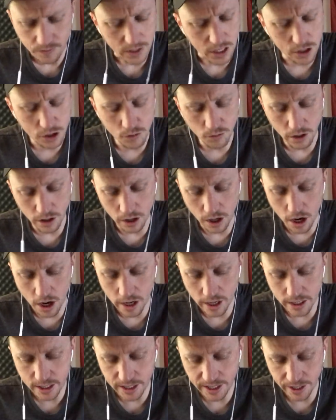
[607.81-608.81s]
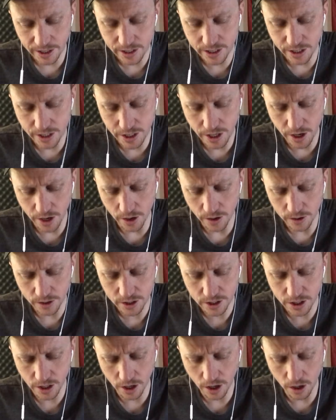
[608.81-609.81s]
It's one of the hardest things to do.
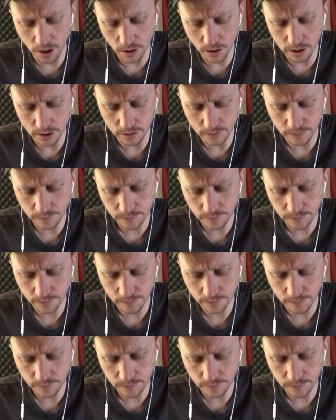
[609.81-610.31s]
So,